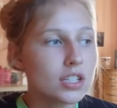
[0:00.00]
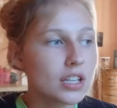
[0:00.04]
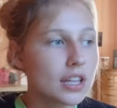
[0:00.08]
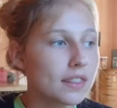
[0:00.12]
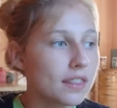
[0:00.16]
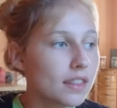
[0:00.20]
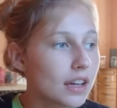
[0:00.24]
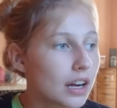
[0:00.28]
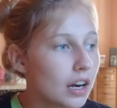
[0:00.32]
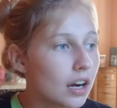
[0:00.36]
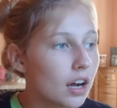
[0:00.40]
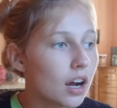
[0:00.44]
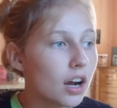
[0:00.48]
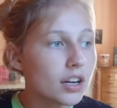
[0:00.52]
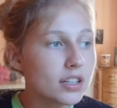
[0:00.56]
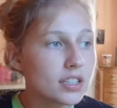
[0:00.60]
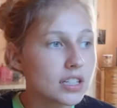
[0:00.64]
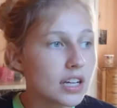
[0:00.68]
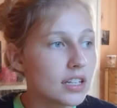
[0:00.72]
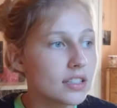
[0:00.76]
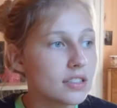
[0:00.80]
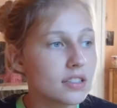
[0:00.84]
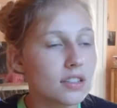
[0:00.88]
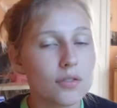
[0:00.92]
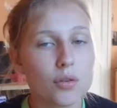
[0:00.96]
And there are
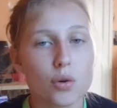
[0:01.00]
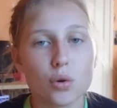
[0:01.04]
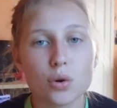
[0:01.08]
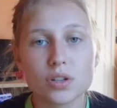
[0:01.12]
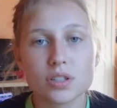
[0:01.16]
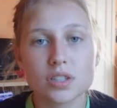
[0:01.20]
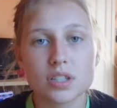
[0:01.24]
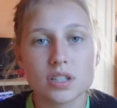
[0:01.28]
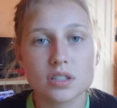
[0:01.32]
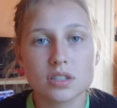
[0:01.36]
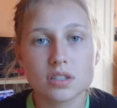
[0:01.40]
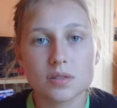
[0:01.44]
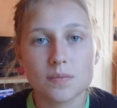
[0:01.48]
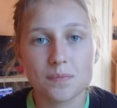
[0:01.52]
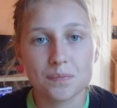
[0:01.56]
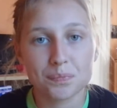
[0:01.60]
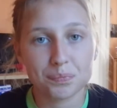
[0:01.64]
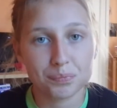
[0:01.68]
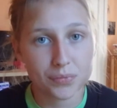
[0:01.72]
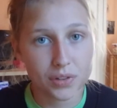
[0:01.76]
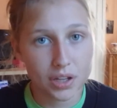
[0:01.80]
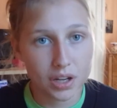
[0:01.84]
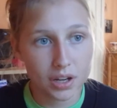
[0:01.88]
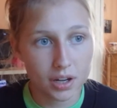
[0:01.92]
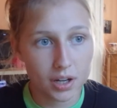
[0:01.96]
tons of horses
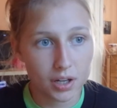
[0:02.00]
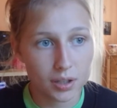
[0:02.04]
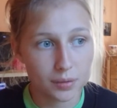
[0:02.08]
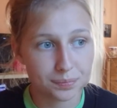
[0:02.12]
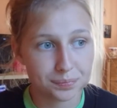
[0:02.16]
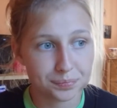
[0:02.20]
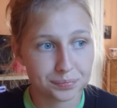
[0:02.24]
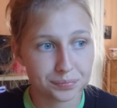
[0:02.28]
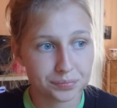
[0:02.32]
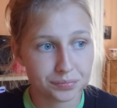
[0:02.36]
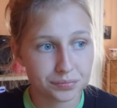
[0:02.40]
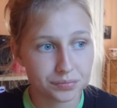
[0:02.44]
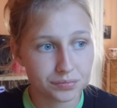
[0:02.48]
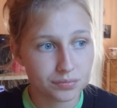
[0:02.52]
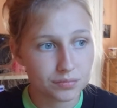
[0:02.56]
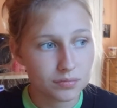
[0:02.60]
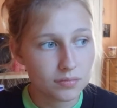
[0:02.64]
um,